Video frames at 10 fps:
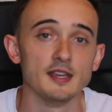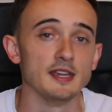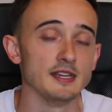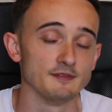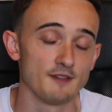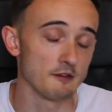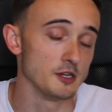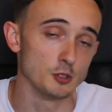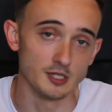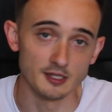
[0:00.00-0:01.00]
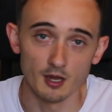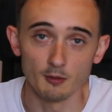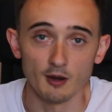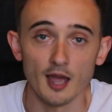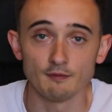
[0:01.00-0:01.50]
It is very good in
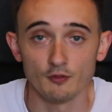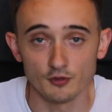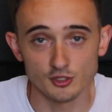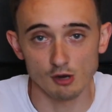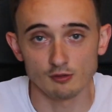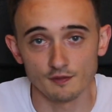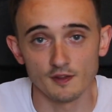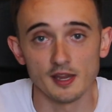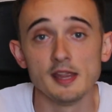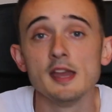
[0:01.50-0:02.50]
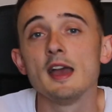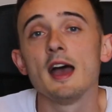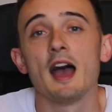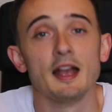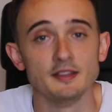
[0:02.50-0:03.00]
low light for photography
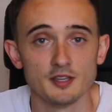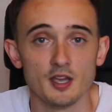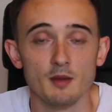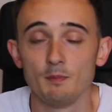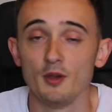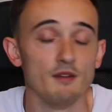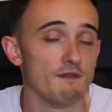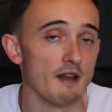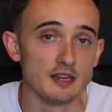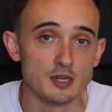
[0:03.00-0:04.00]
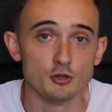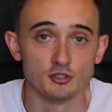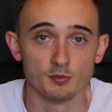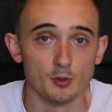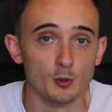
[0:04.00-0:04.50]
and perfectly
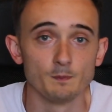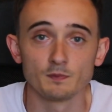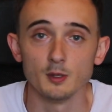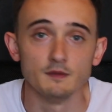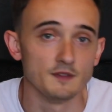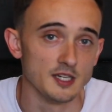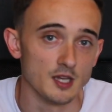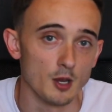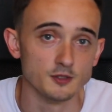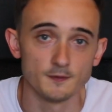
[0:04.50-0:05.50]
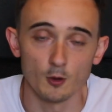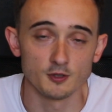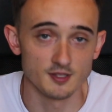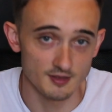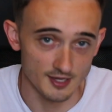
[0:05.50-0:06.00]
usable doing videos,
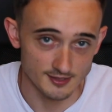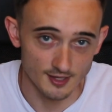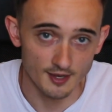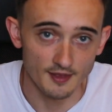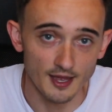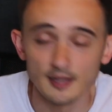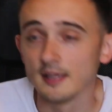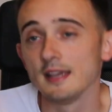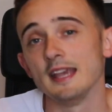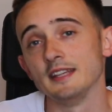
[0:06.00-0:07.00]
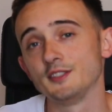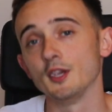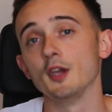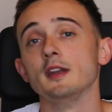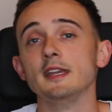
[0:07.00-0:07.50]
vlogs and things like that. It's
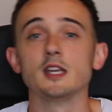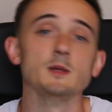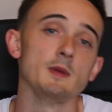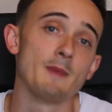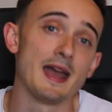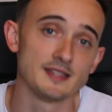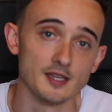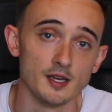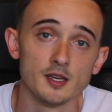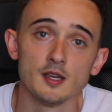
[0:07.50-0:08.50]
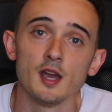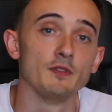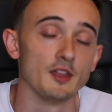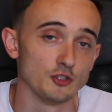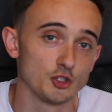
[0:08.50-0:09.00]
certainly going to be better
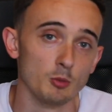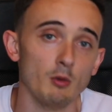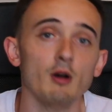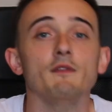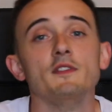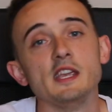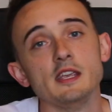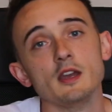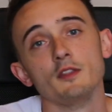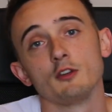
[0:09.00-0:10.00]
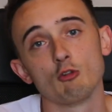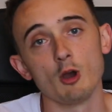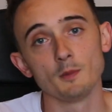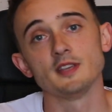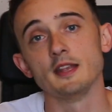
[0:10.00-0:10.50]
than some of the
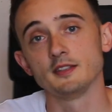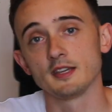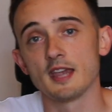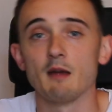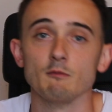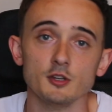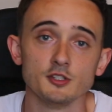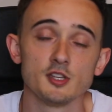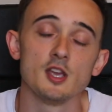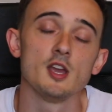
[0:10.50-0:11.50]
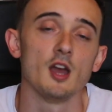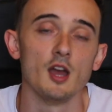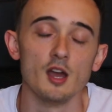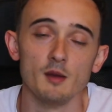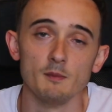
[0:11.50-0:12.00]
crop sensor cameras
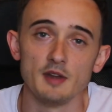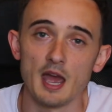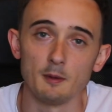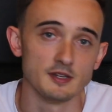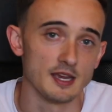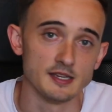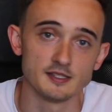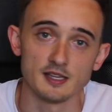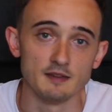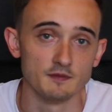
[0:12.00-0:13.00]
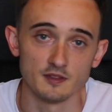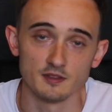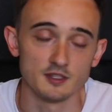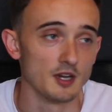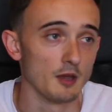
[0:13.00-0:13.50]
nowadays,
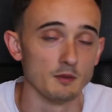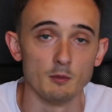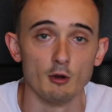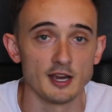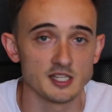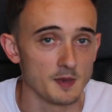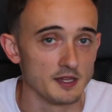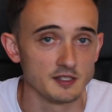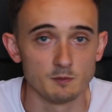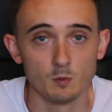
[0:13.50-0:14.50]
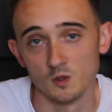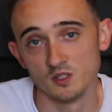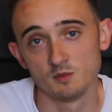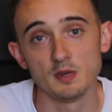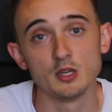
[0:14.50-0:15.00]
even the more expensive
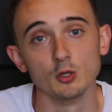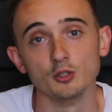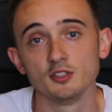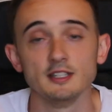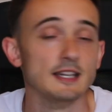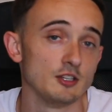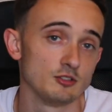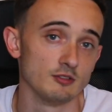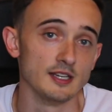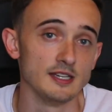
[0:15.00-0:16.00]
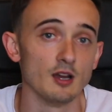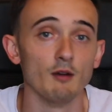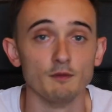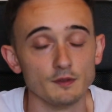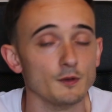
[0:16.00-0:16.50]
ones, because literally
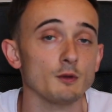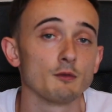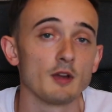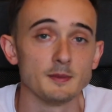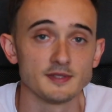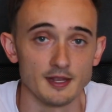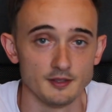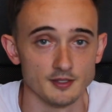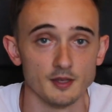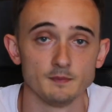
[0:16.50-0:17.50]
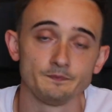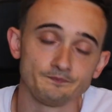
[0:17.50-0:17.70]
of the full frame sensor.